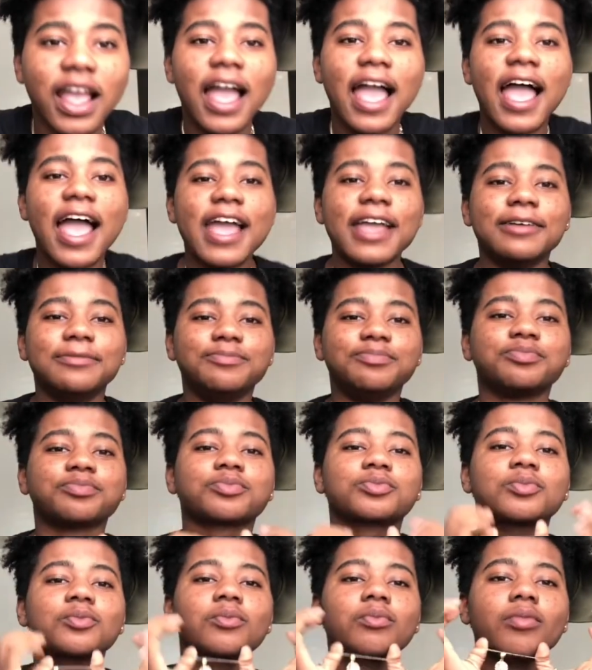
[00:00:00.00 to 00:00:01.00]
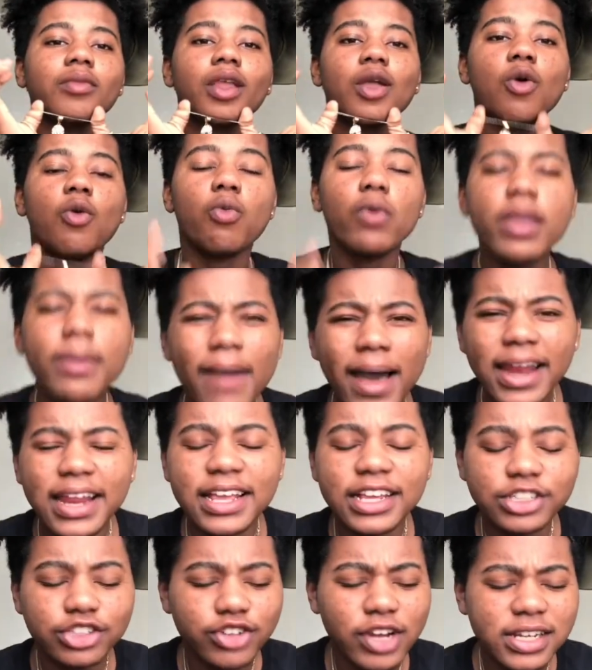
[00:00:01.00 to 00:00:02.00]
Hey, we about to
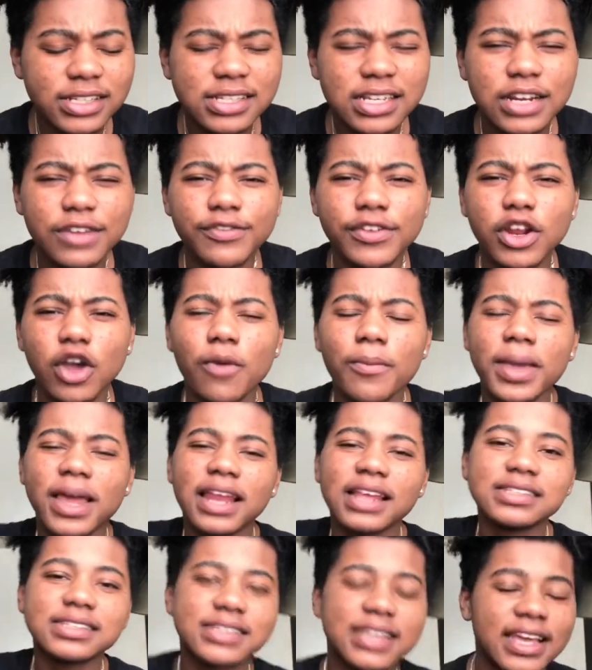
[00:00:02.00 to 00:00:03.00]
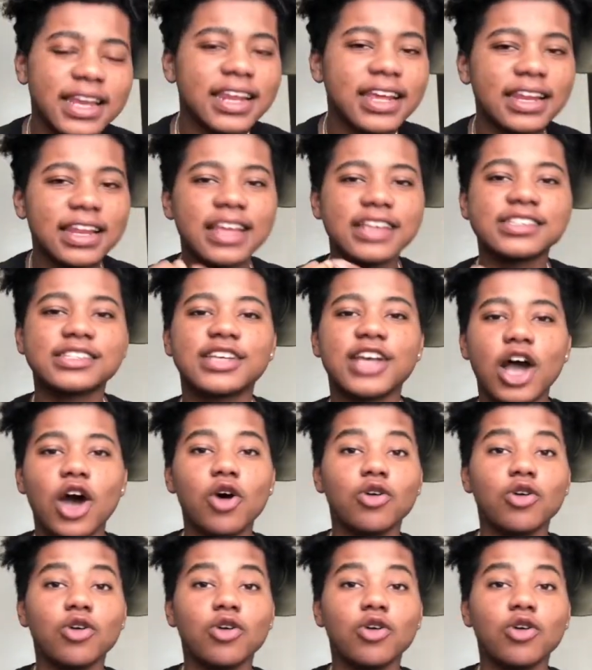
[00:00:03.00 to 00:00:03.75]
get straight into the video, man. Let's get it. Let's go.